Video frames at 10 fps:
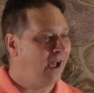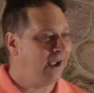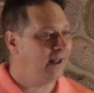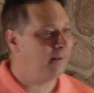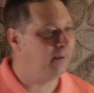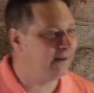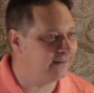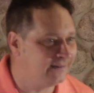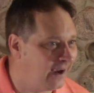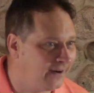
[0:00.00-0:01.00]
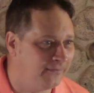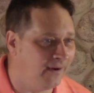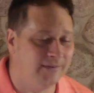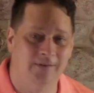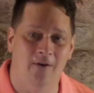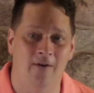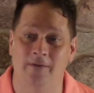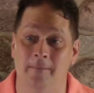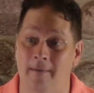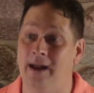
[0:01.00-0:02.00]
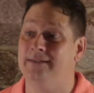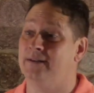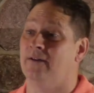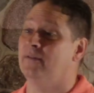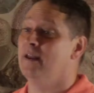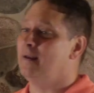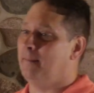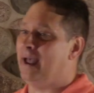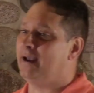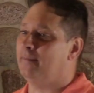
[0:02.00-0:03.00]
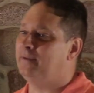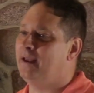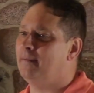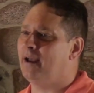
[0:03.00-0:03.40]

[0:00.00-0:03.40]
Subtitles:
I got to bring the sacrifice and offer myself back up to him.